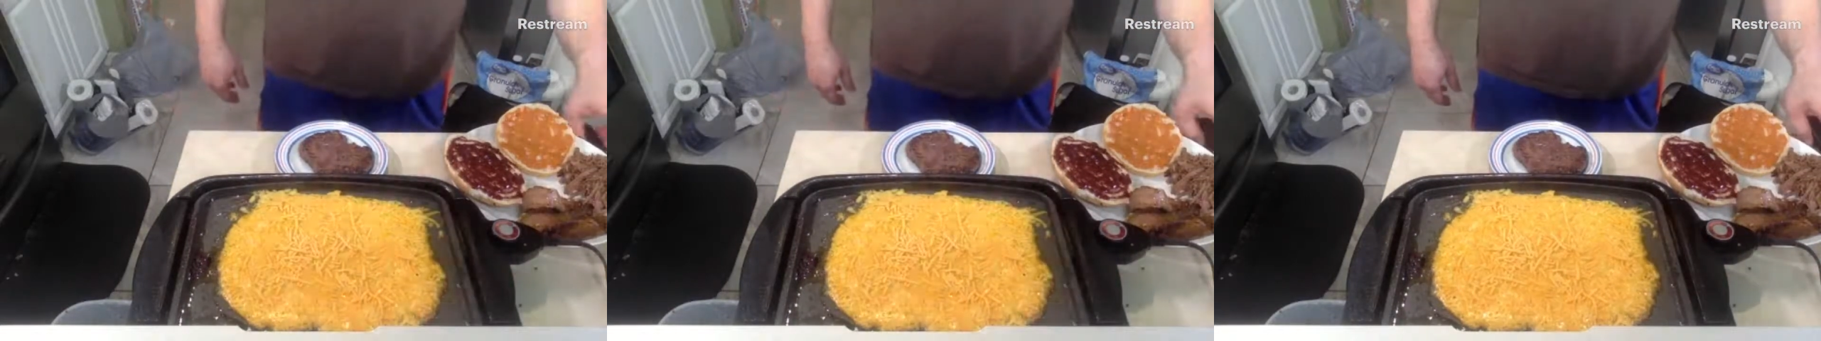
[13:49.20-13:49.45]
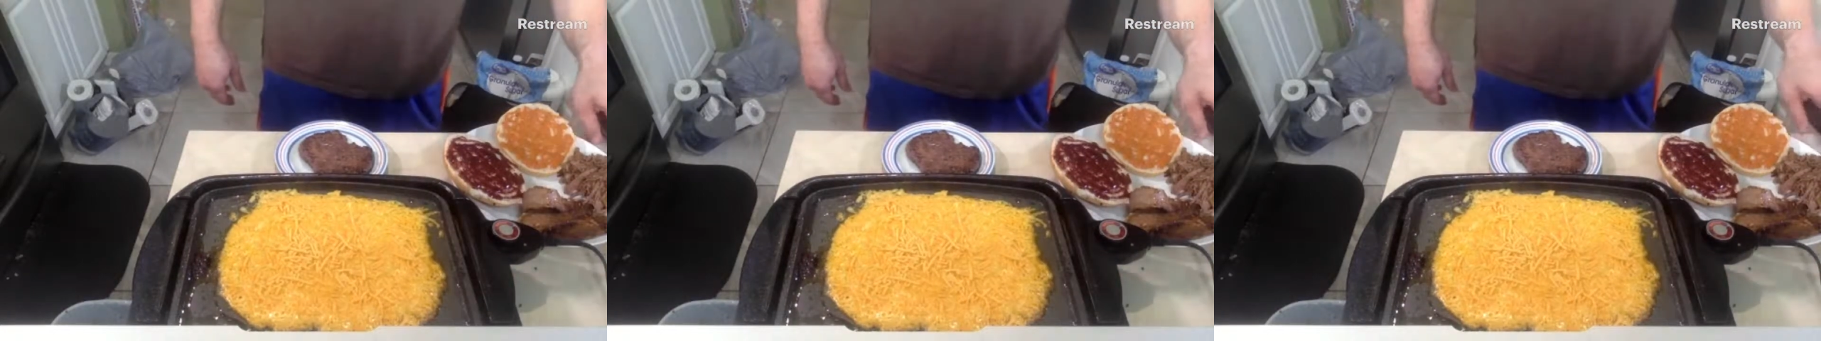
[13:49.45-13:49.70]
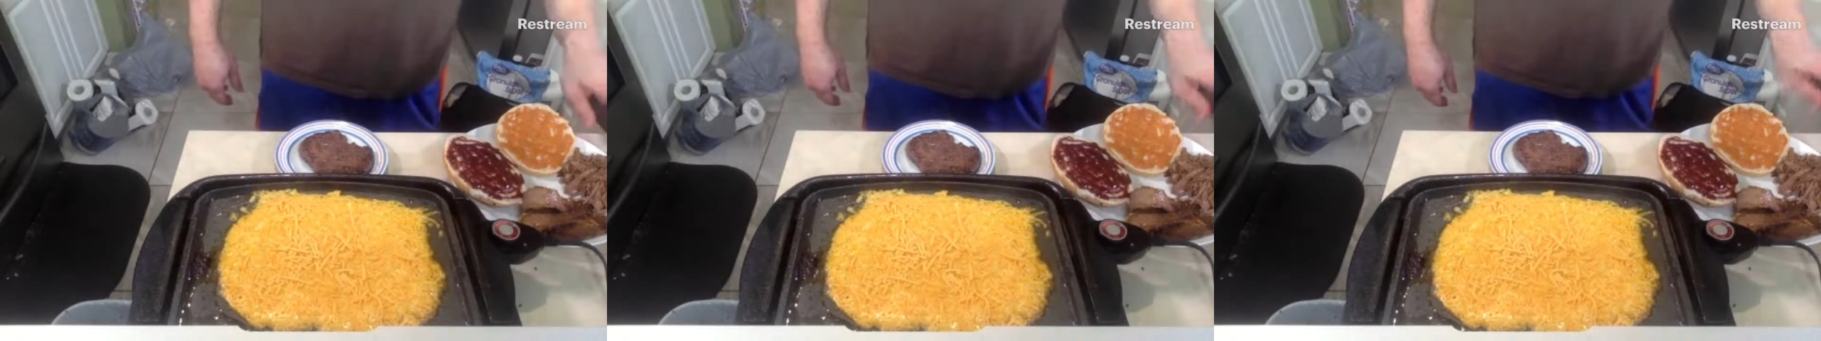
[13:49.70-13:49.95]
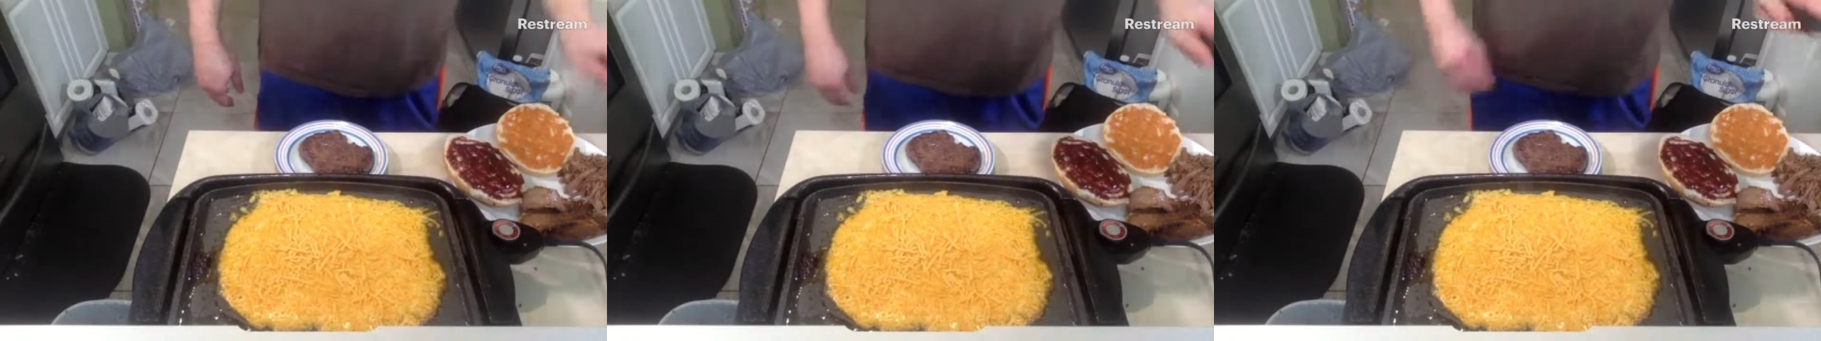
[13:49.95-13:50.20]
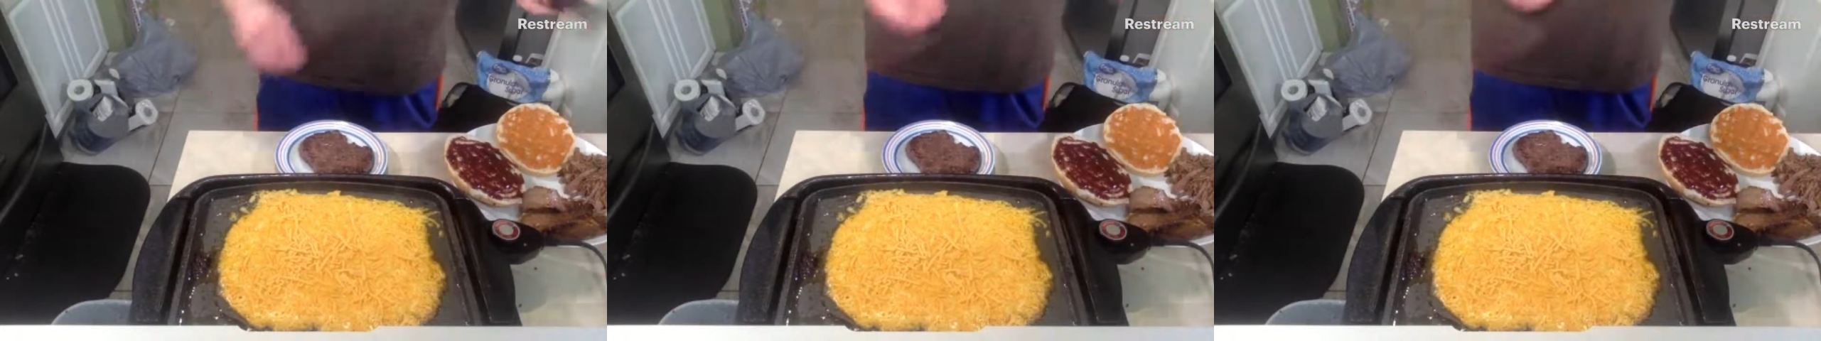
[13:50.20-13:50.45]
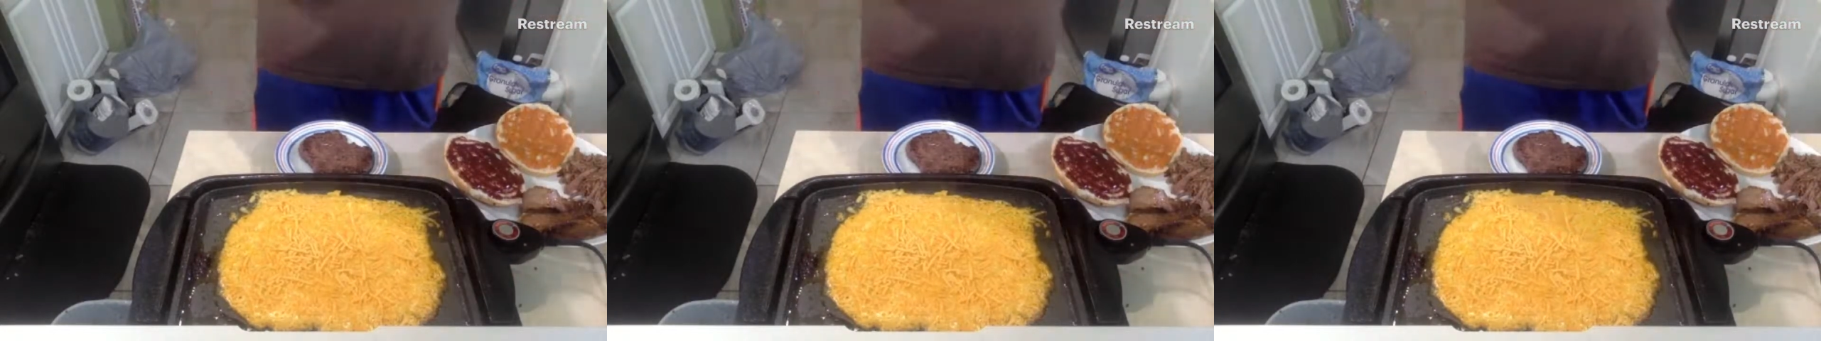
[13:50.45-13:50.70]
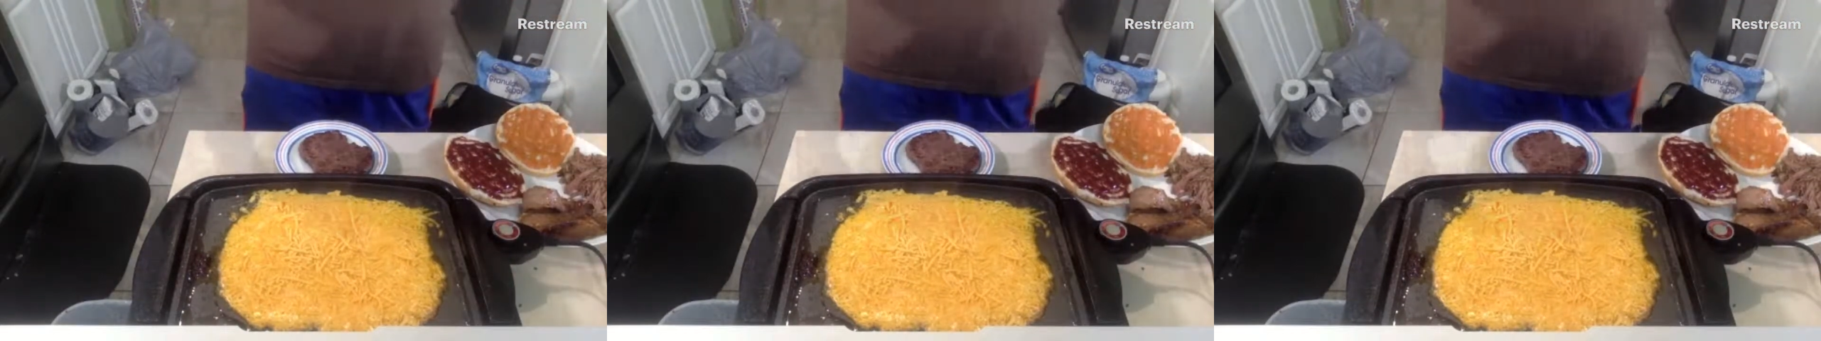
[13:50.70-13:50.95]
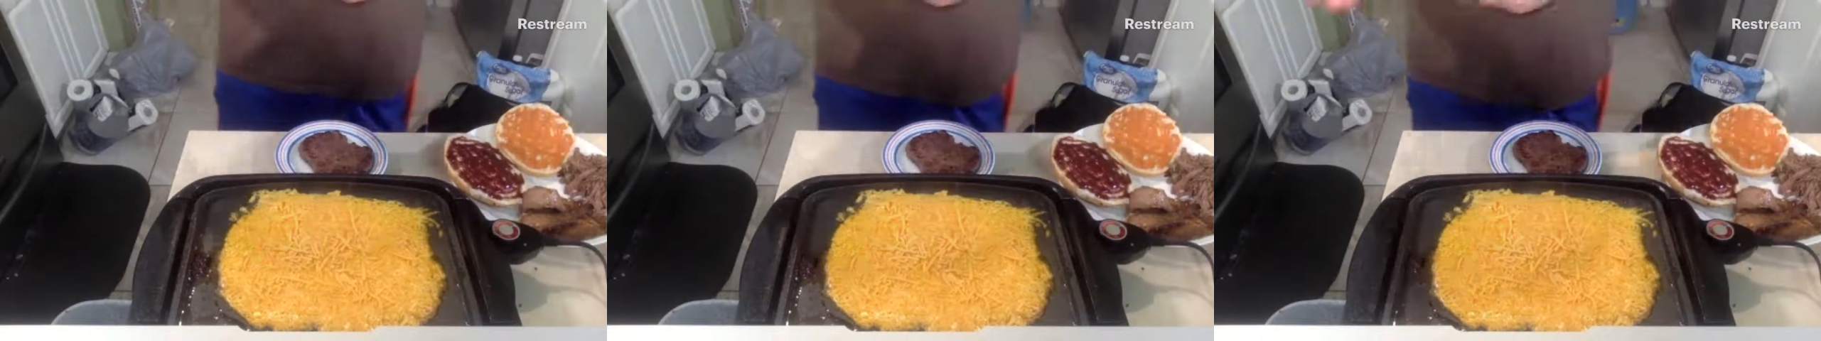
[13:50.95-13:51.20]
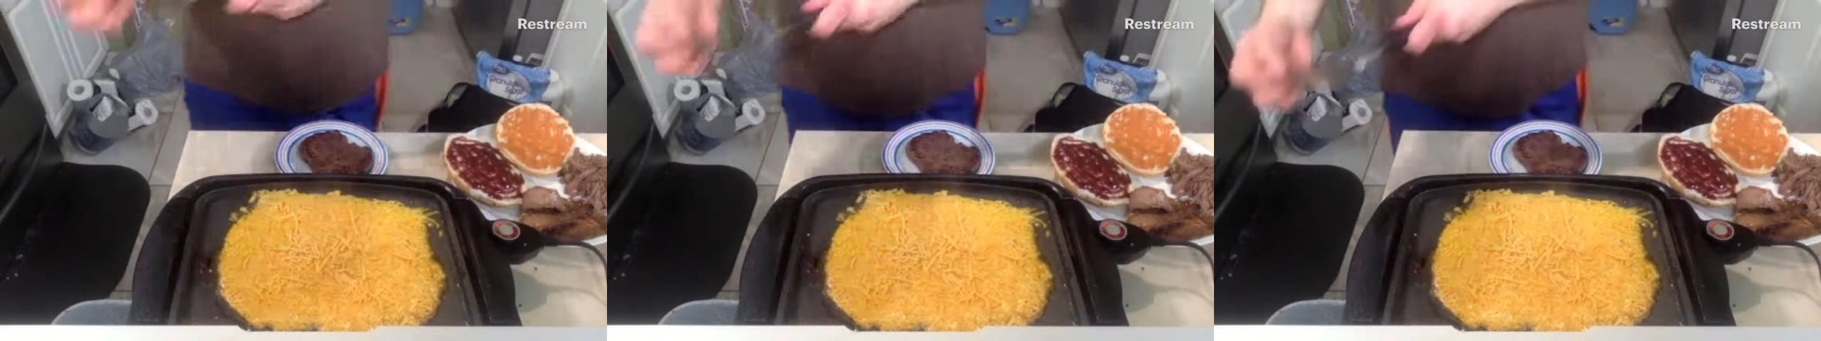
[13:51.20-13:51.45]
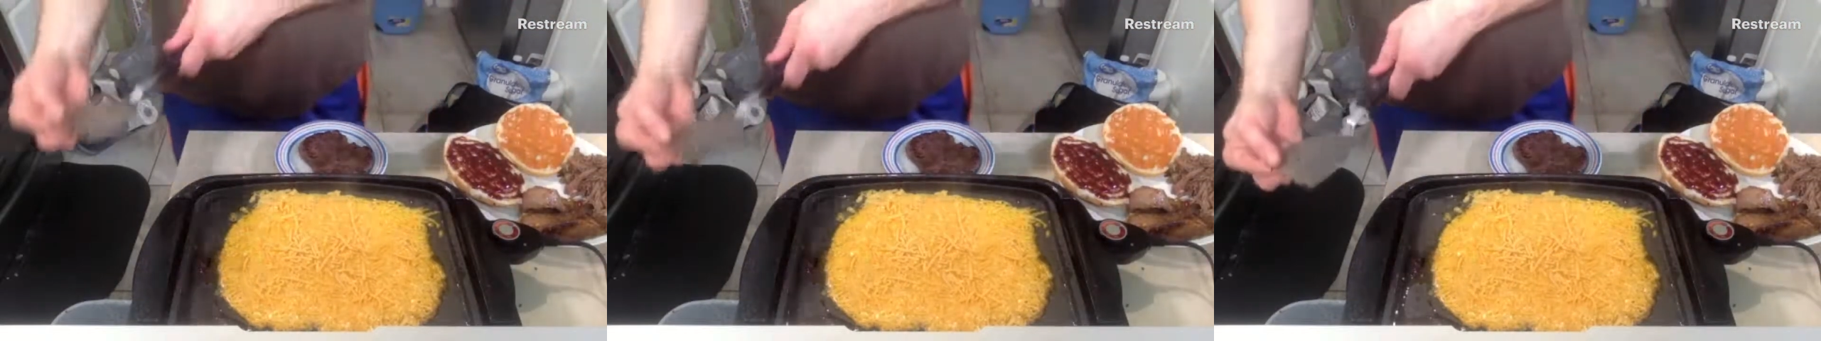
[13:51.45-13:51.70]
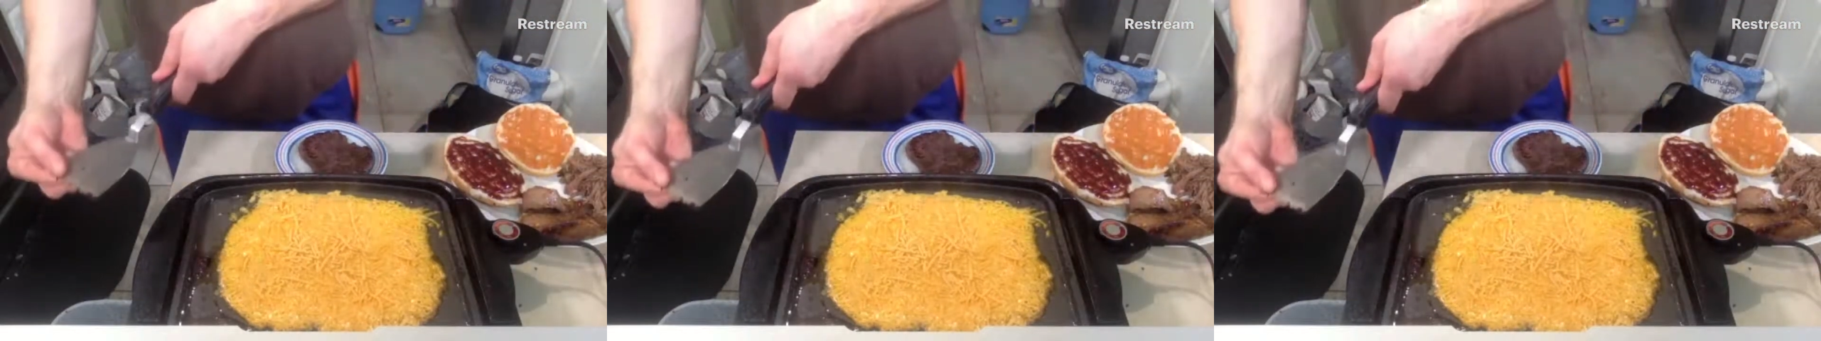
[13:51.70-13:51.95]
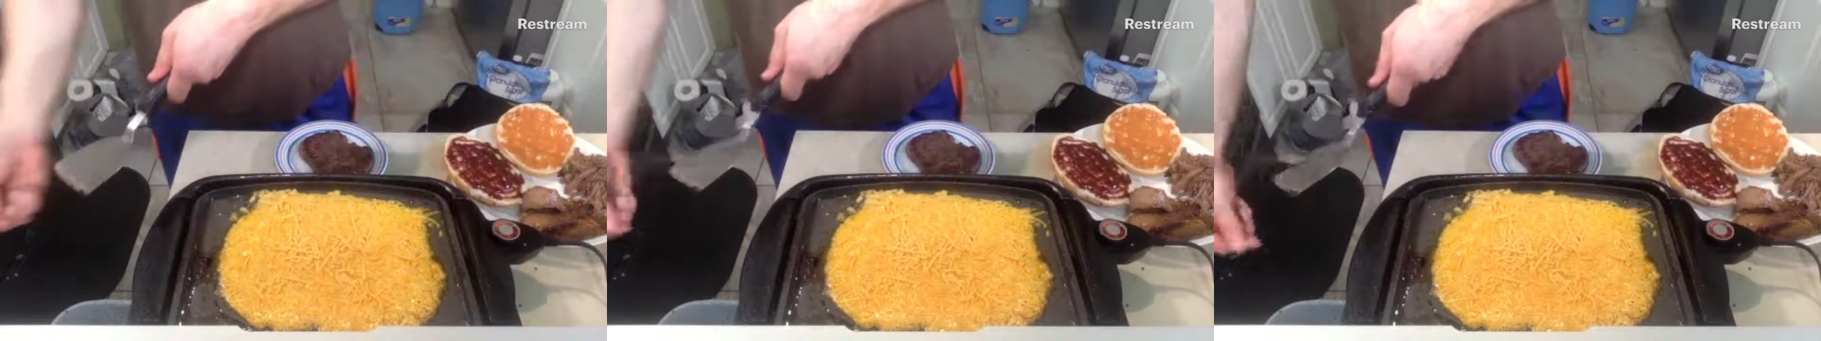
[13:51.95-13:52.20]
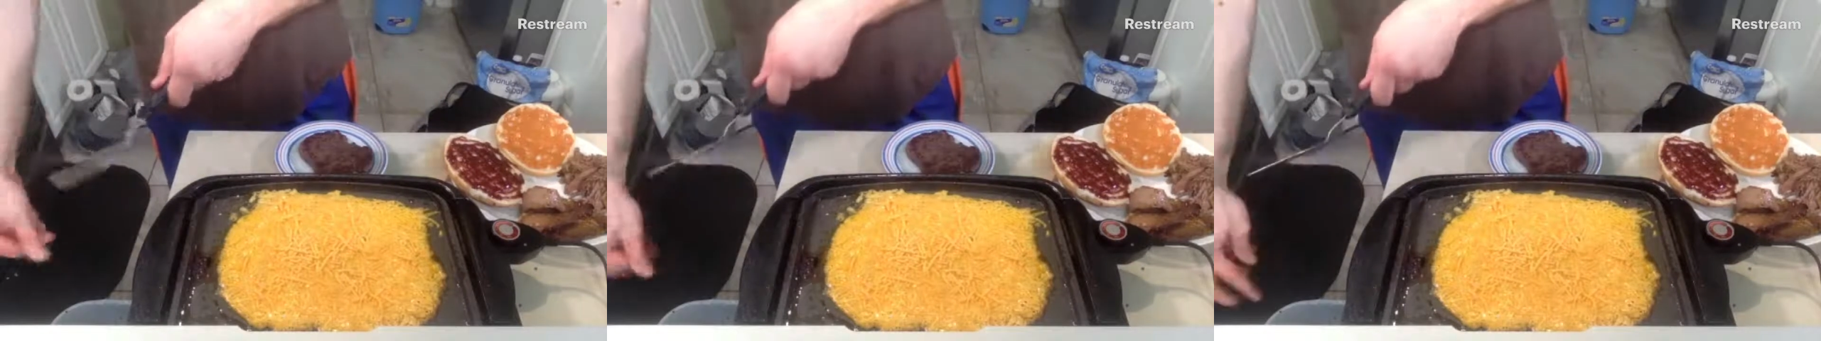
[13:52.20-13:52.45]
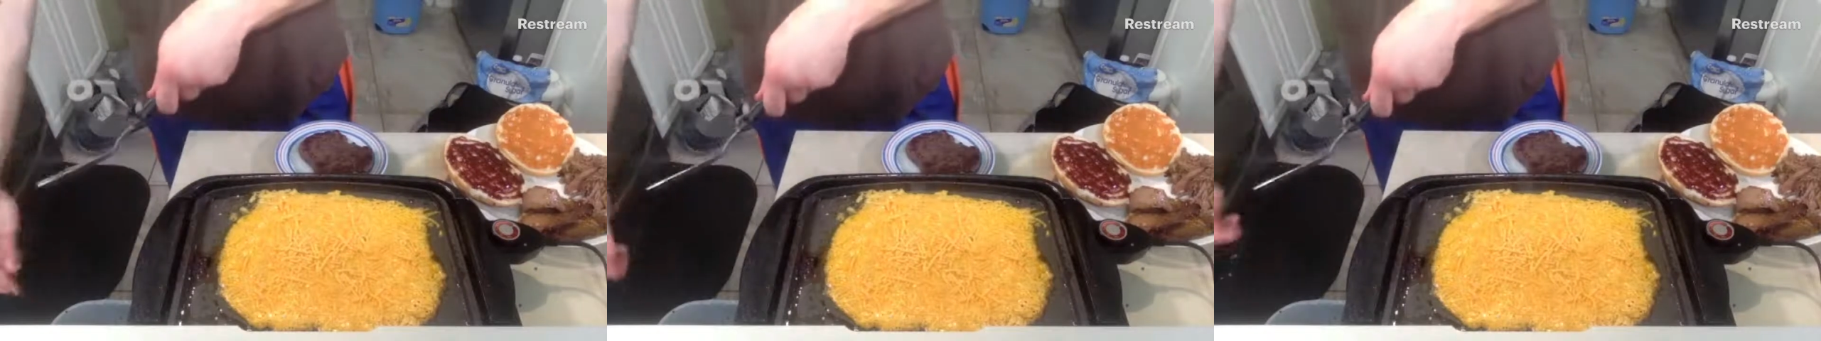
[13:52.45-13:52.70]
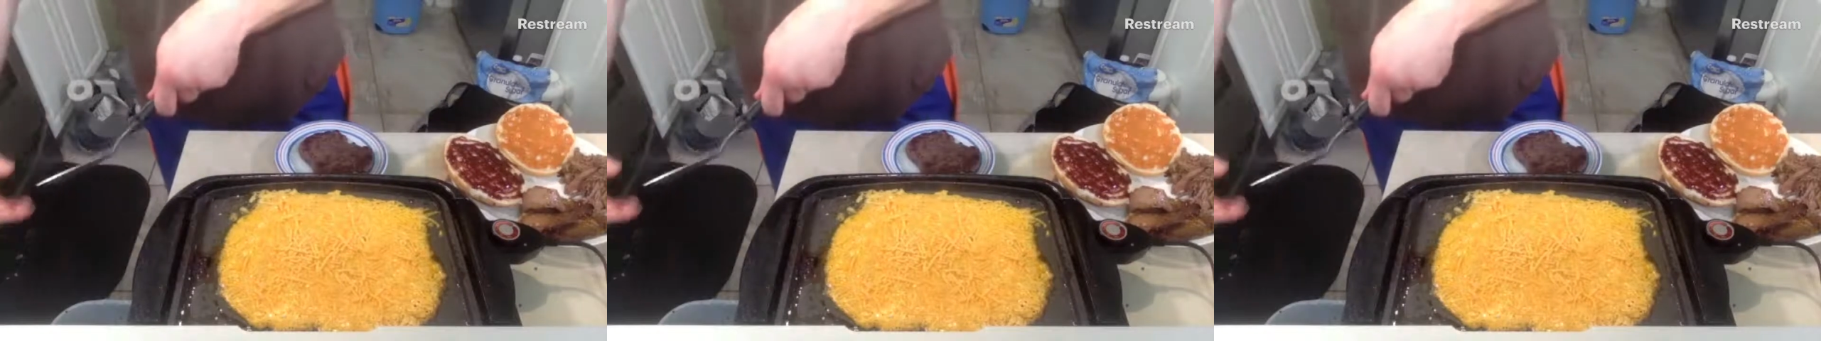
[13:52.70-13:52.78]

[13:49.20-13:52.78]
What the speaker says: [unreadable: no face in view]